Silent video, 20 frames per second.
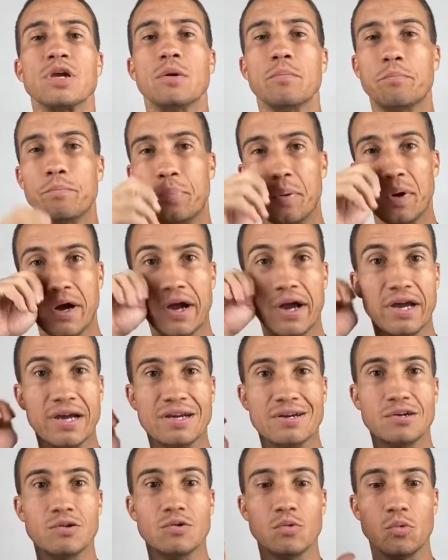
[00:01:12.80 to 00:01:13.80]

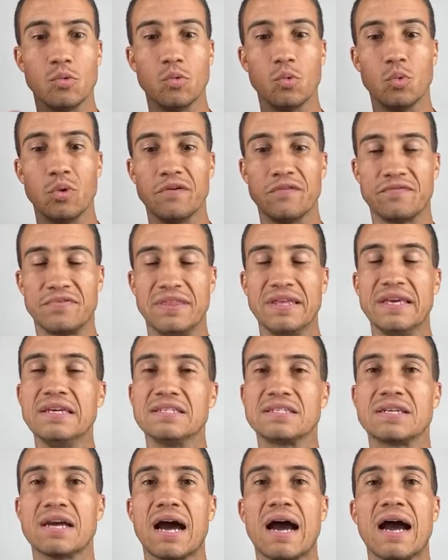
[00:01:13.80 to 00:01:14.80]
But with
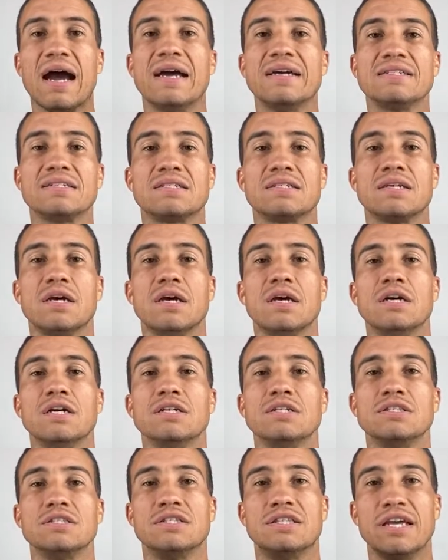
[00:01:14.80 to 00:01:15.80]
these guys,
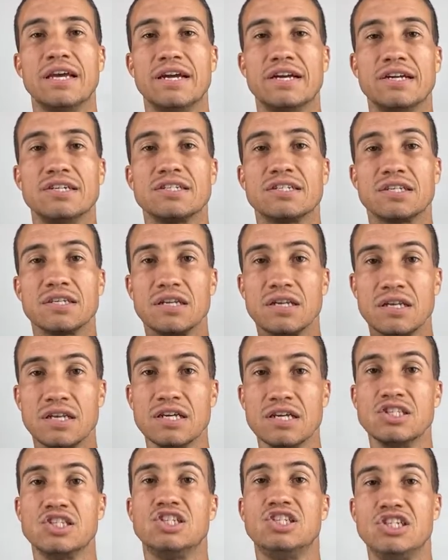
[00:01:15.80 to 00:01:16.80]
there's
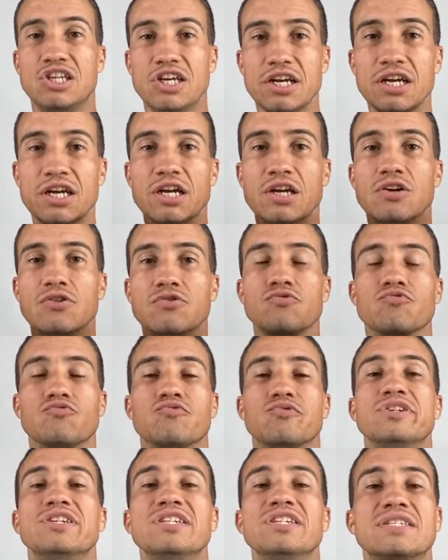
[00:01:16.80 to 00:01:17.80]
legit
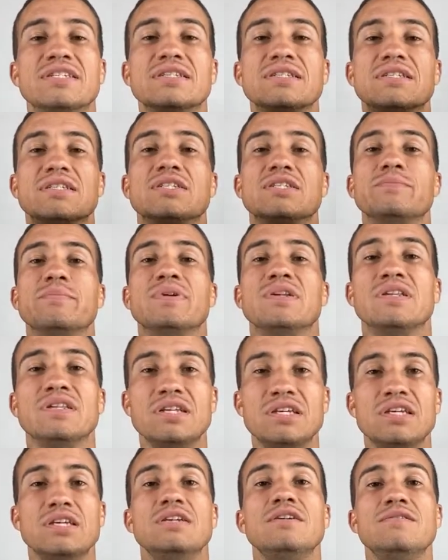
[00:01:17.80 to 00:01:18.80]
reasons to
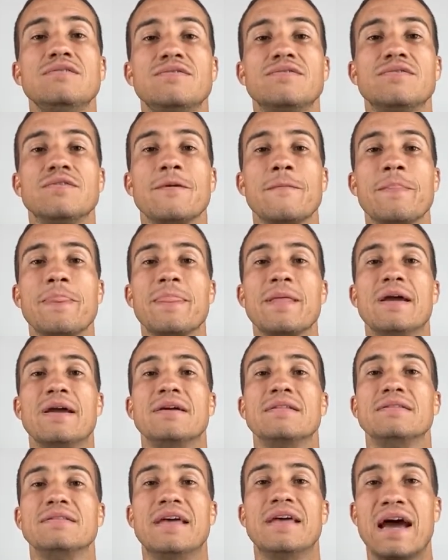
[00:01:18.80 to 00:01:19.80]
believe
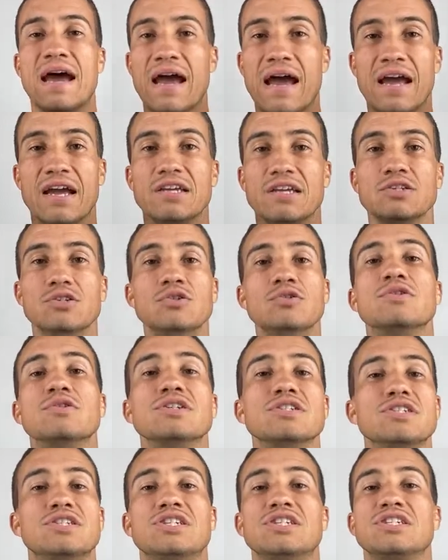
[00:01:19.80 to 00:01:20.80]
that you
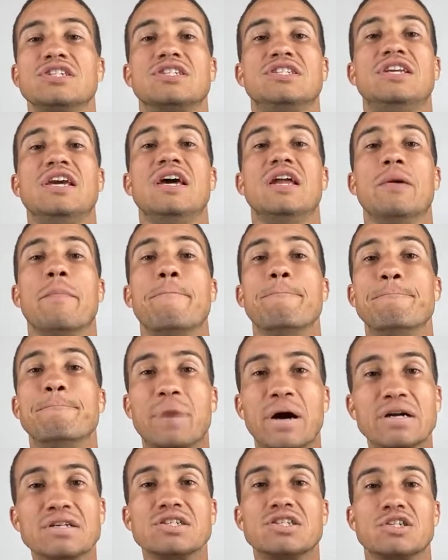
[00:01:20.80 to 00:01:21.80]
can just get a
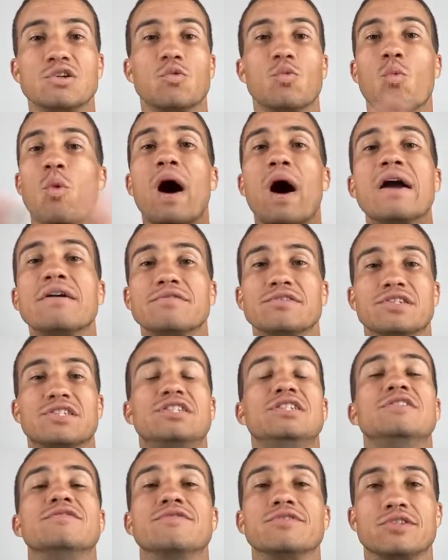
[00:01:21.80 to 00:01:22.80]
bunch of wide
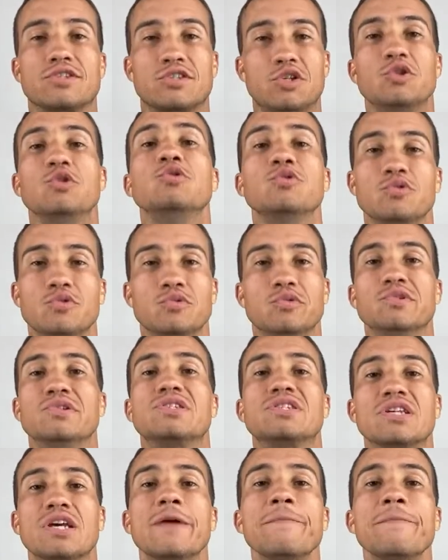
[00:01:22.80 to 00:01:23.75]
receiver twos